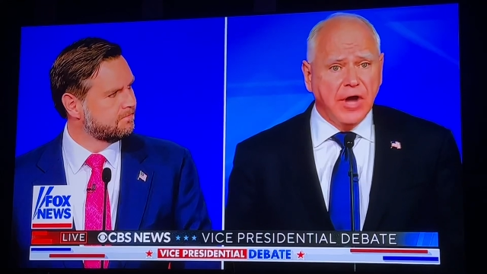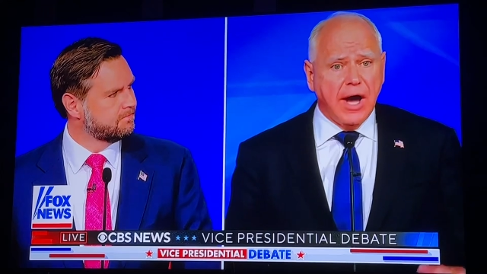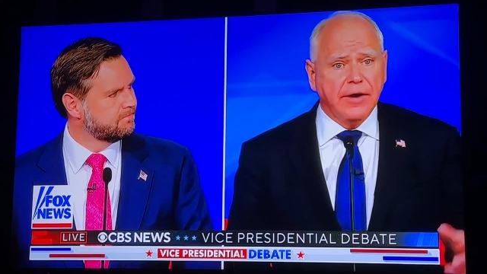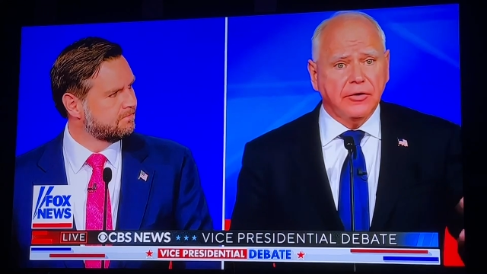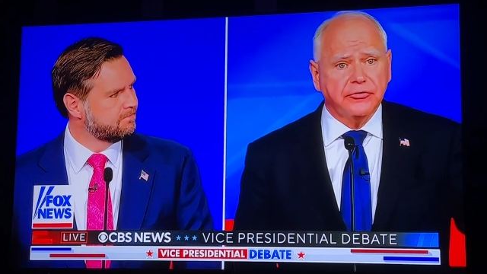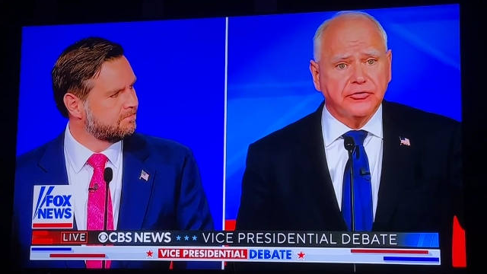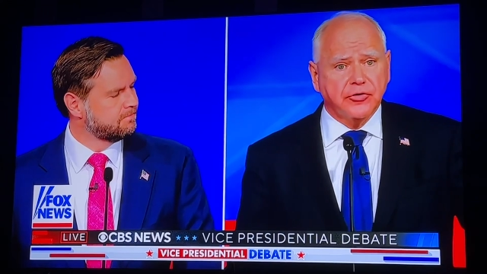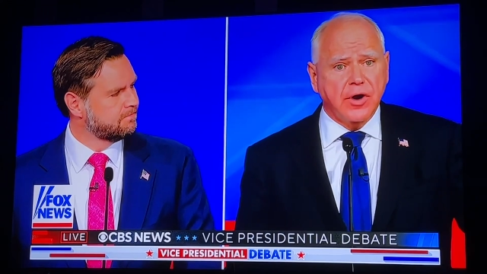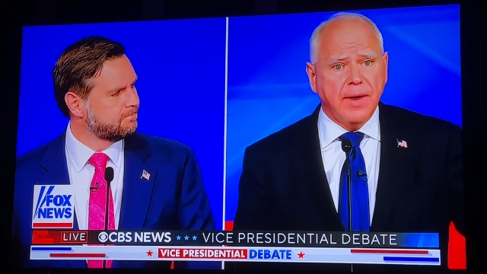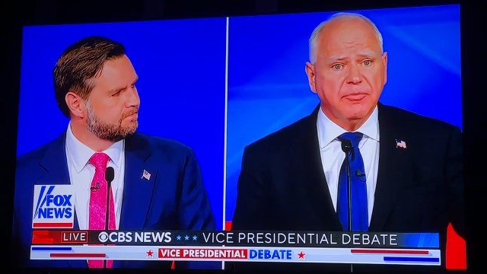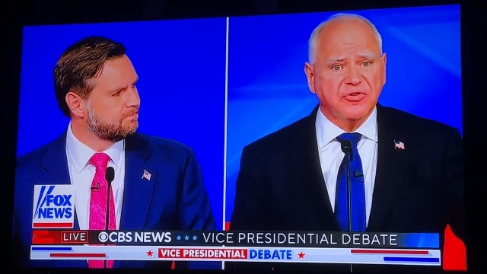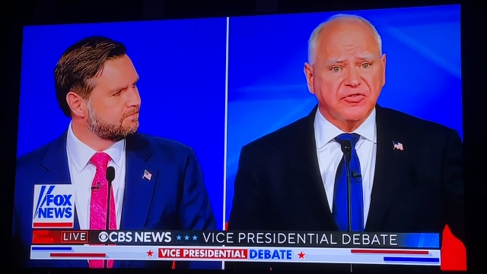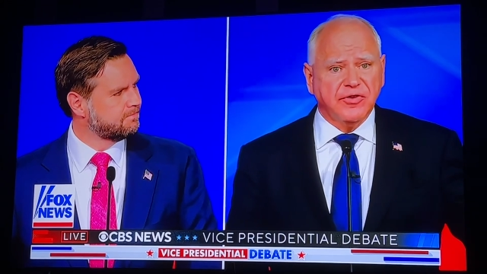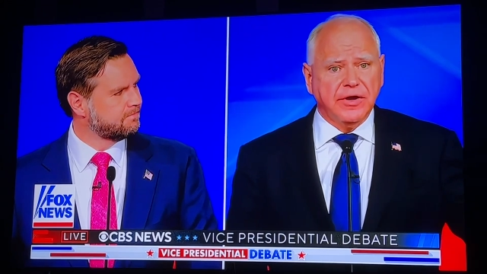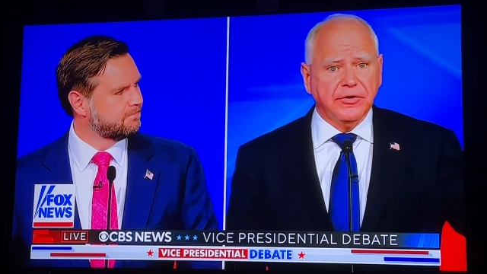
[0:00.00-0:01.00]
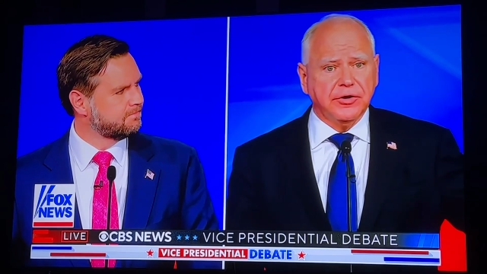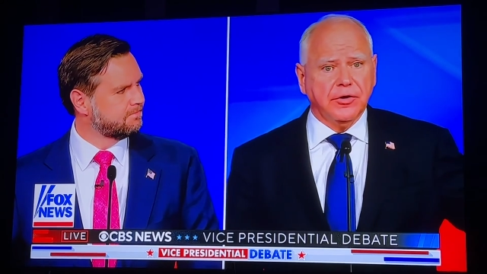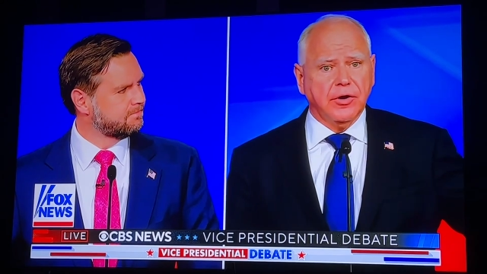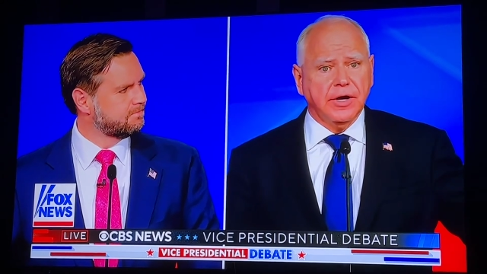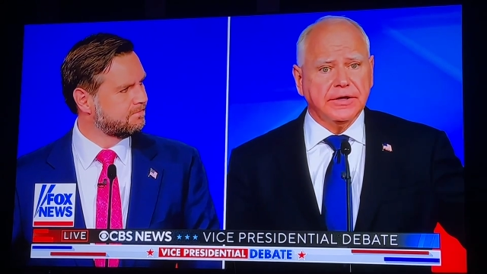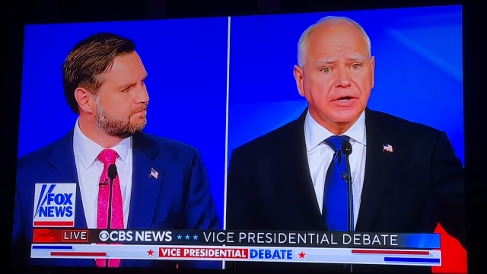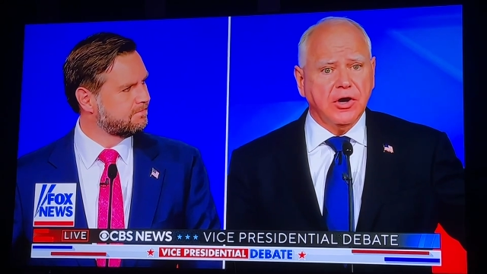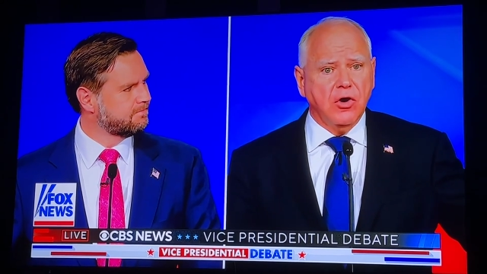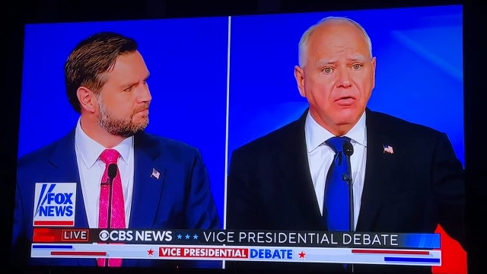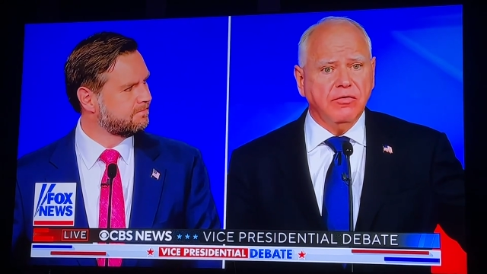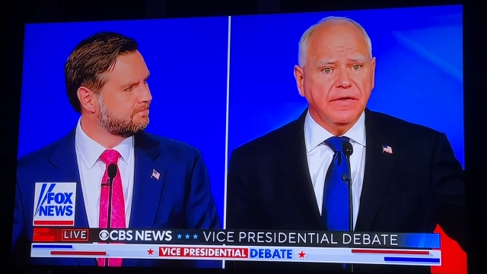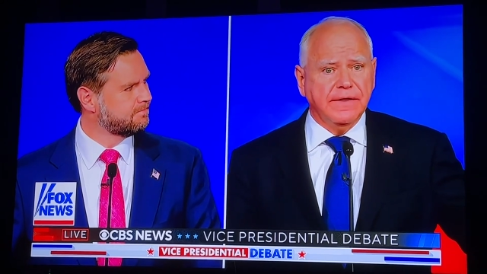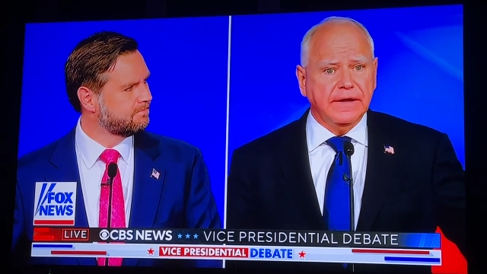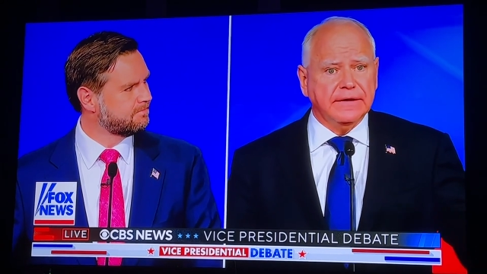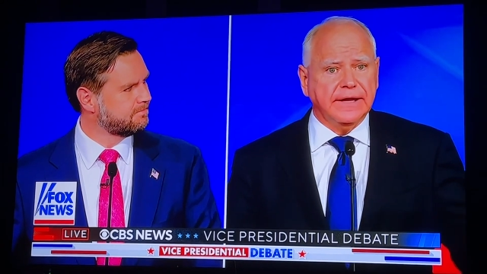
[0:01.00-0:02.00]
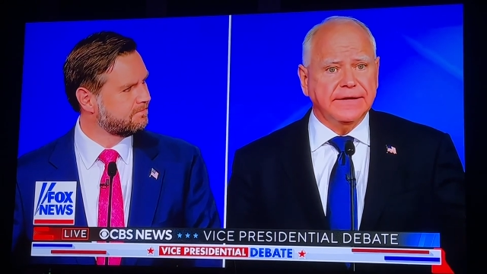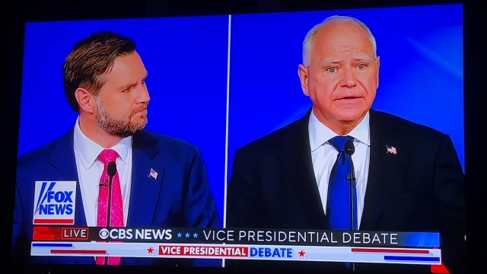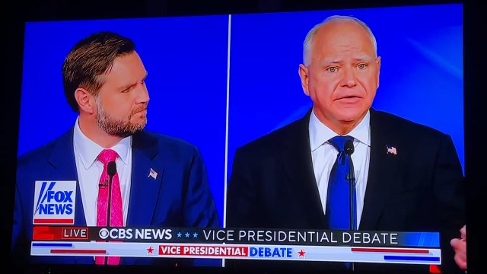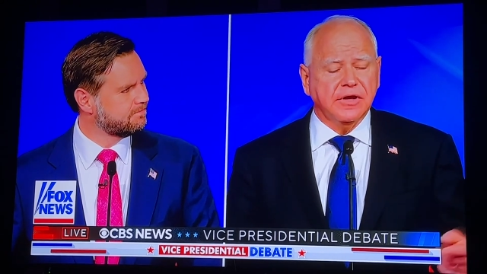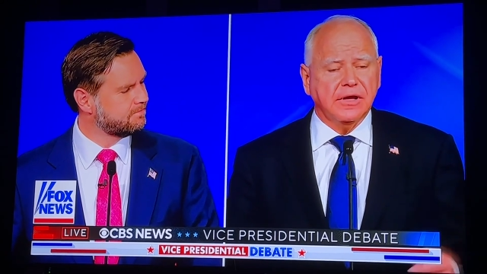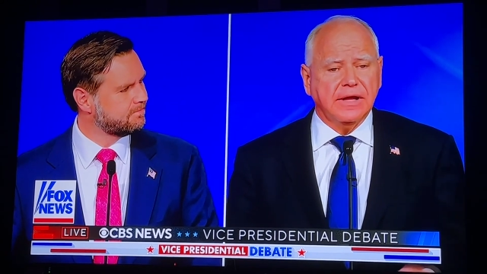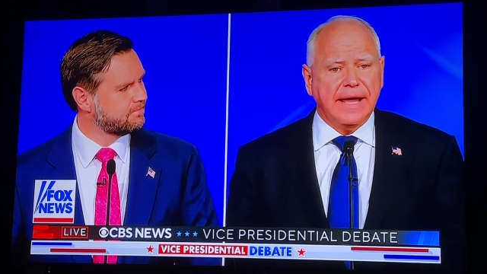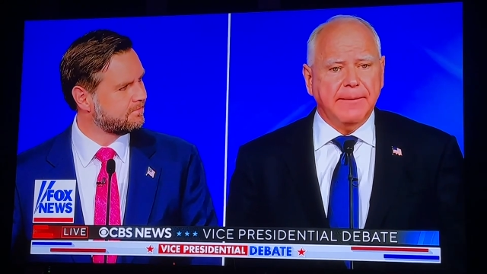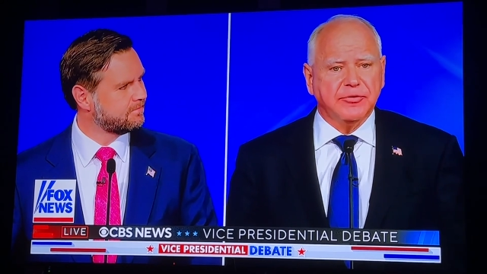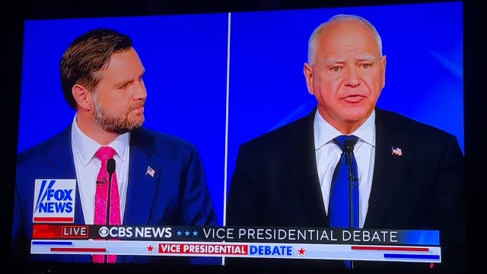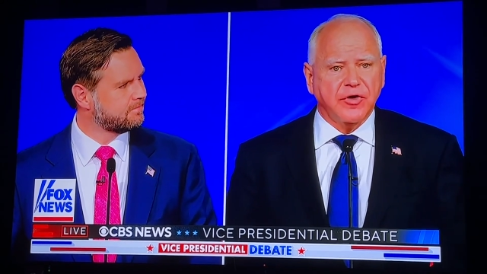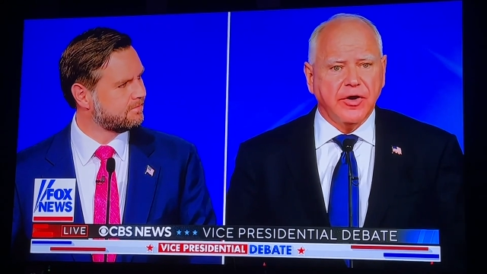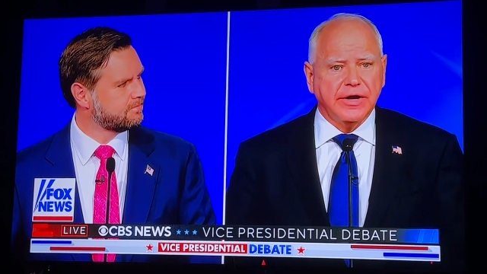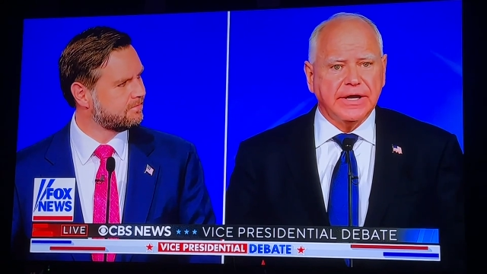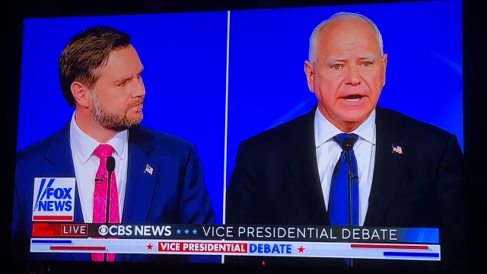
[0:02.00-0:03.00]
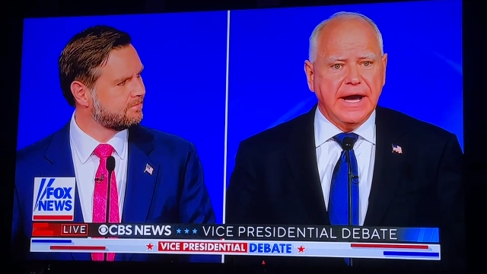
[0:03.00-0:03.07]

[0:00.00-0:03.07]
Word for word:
Speaker 1: was Donald Trump's failure on COVID that led to the collapse of our